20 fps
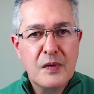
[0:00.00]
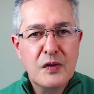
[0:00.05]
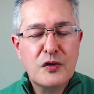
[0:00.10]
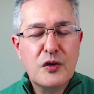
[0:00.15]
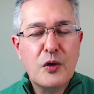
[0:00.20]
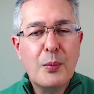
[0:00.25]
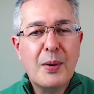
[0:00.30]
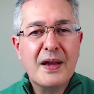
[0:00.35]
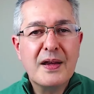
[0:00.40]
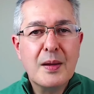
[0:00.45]

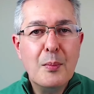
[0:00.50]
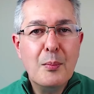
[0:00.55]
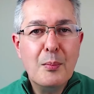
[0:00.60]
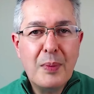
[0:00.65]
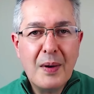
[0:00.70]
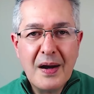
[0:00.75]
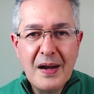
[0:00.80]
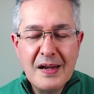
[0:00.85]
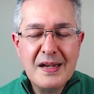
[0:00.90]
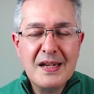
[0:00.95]
So by
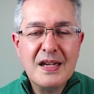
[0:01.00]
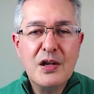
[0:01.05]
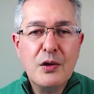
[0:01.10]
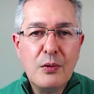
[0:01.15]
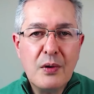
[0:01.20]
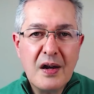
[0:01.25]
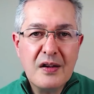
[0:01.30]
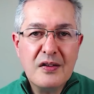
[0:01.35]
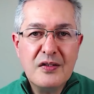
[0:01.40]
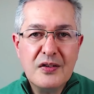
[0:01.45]
combining
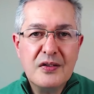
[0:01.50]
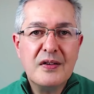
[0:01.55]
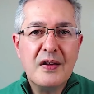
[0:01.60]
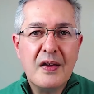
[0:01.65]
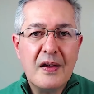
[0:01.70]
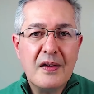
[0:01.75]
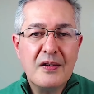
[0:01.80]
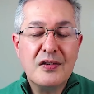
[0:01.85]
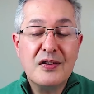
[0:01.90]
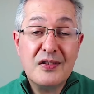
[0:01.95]
your
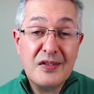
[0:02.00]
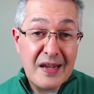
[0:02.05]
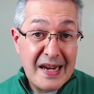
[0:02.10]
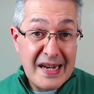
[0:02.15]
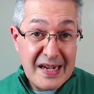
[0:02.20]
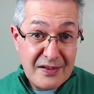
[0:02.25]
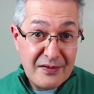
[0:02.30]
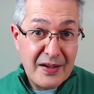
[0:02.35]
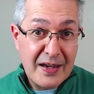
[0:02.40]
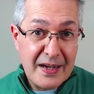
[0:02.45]
ISA
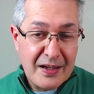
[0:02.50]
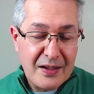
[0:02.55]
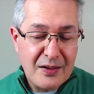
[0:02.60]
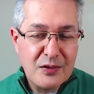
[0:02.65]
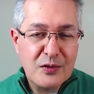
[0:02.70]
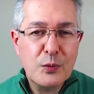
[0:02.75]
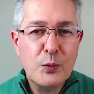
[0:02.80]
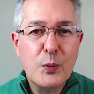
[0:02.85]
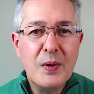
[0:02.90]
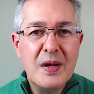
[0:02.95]

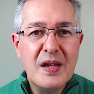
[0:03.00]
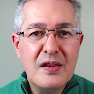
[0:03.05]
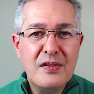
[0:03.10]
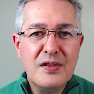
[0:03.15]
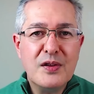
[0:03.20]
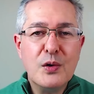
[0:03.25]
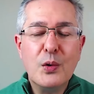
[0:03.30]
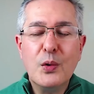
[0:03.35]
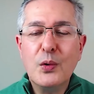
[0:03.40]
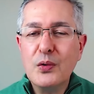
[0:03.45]
savings with
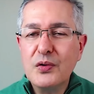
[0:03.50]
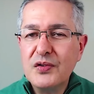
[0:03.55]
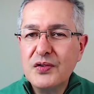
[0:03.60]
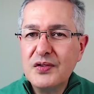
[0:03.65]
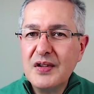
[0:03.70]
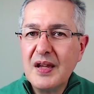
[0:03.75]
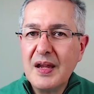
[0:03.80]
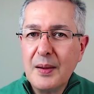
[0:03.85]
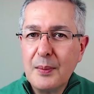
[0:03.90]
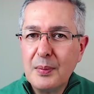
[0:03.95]
your
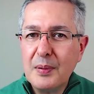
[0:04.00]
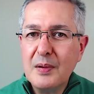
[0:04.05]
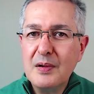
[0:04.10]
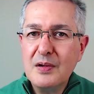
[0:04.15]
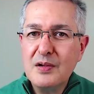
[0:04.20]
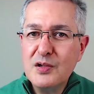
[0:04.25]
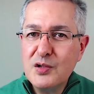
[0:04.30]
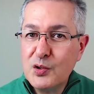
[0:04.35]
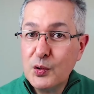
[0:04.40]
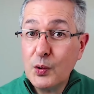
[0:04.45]
SIPP
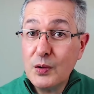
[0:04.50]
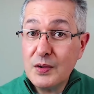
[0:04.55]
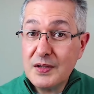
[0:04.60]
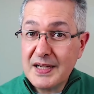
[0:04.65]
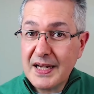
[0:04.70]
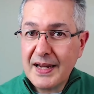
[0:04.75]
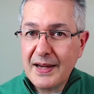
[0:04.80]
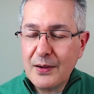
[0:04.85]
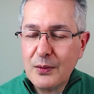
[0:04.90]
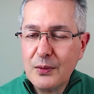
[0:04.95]

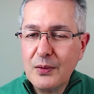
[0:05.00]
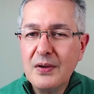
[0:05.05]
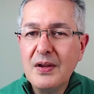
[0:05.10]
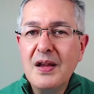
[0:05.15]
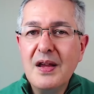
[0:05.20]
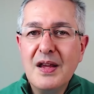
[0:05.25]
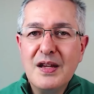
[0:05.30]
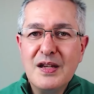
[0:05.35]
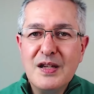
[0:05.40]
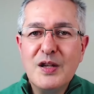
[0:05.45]
drawdown,
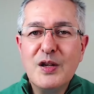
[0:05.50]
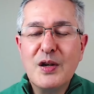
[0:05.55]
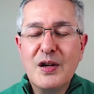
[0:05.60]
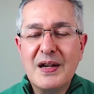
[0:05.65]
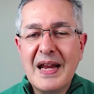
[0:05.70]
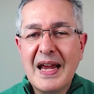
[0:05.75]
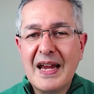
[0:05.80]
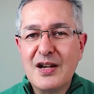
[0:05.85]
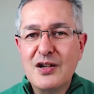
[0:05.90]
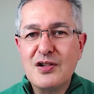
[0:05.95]
you can
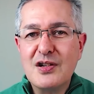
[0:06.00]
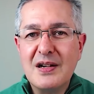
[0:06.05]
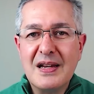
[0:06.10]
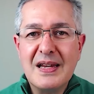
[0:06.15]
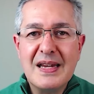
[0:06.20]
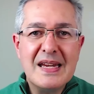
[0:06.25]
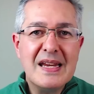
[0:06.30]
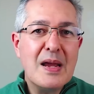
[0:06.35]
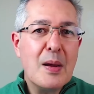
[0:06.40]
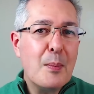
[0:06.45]

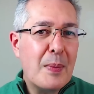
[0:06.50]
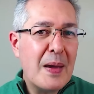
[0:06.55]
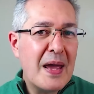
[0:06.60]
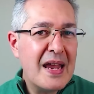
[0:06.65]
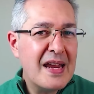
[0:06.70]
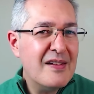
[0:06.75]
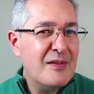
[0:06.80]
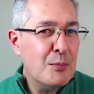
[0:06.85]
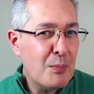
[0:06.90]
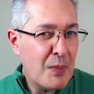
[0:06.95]
actually
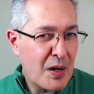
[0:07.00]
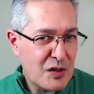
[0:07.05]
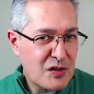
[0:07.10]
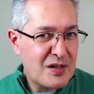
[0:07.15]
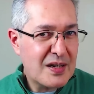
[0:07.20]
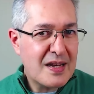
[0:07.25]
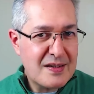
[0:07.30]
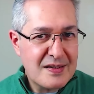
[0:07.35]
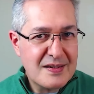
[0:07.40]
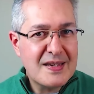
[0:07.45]
pay
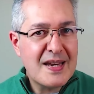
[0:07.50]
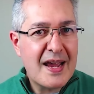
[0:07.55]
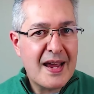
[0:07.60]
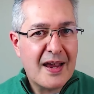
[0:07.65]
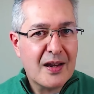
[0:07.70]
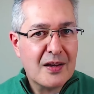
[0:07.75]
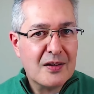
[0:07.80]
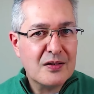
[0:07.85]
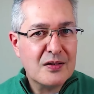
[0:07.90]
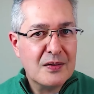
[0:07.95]
much less
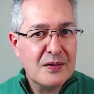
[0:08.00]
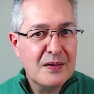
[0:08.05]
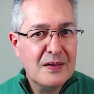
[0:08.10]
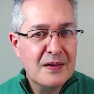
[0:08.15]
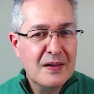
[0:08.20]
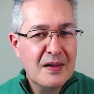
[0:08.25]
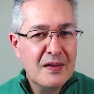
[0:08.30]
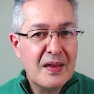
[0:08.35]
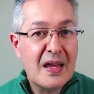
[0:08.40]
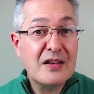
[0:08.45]
tax.
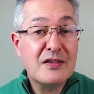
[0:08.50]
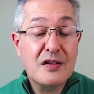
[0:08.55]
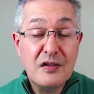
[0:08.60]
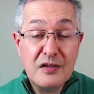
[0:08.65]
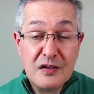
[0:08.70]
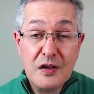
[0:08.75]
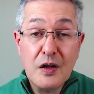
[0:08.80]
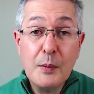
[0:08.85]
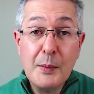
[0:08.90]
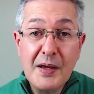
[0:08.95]
That's
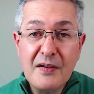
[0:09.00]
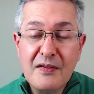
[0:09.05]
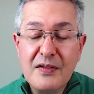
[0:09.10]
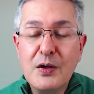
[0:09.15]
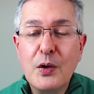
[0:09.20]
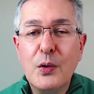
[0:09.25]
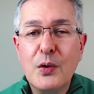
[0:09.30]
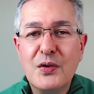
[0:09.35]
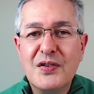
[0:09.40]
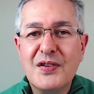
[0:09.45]
assuming, of
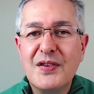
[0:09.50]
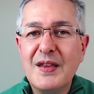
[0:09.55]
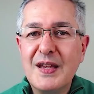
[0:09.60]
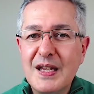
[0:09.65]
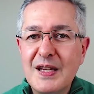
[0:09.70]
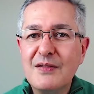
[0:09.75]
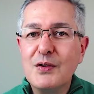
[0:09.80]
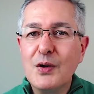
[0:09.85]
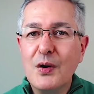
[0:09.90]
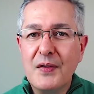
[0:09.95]
course, that
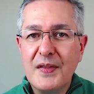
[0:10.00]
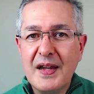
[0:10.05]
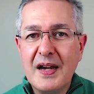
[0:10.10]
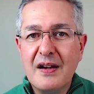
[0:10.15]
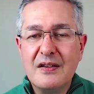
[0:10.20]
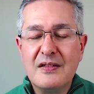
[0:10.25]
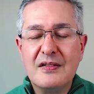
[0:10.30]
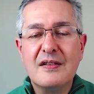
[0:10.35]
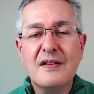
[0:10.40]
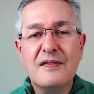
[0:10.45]
you've got the
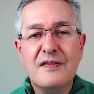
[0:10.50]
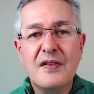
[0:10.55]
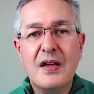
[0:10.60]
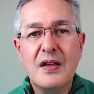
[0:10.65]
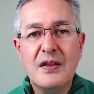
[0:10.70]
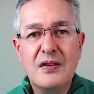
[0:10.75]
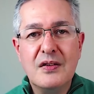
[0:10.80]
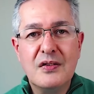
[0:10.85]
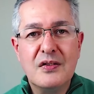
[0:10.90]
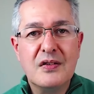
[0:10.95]
ISA
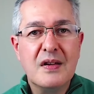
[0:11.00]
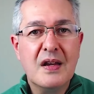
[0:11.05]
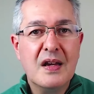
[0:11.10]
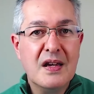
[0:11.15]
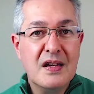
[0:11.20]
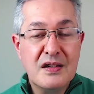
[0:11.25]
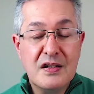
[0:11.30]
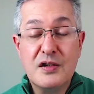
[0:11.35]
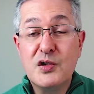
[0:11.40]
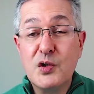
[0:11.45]
funds
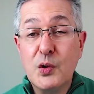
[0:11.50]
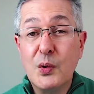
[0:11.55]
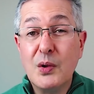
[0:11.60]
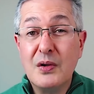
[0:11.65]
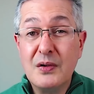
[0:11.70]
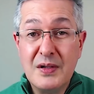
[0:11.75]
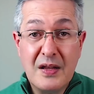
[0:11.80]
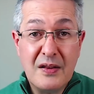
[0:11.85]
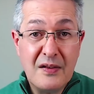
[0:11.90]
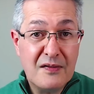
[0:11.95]
to draw
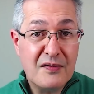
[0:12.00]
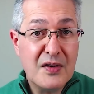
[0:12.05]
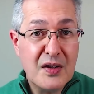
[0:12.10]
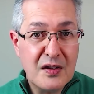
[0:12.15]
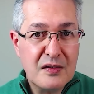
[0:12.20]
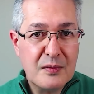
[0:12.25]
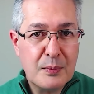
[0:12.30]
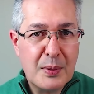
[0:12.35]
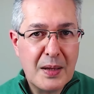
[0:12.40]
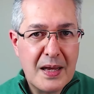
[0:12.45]
on in the
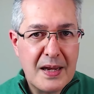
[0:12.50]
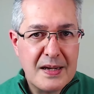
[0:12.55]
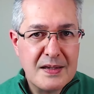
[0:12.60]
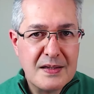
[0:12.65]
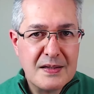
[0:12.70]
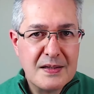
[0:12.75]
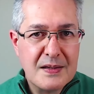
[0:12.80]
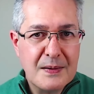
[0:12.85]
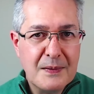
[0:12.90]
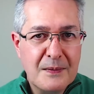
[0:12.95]
first
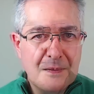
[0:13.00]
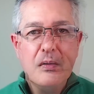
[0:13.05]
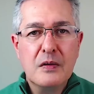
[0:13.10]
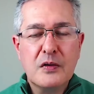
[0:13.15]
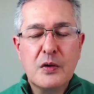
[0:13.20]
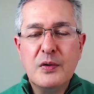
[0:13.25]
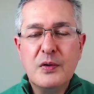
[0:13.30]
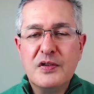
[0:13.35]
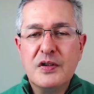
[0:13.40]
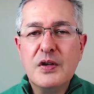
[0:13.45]
place.
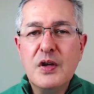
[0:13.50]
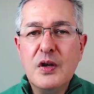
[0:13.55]
So it's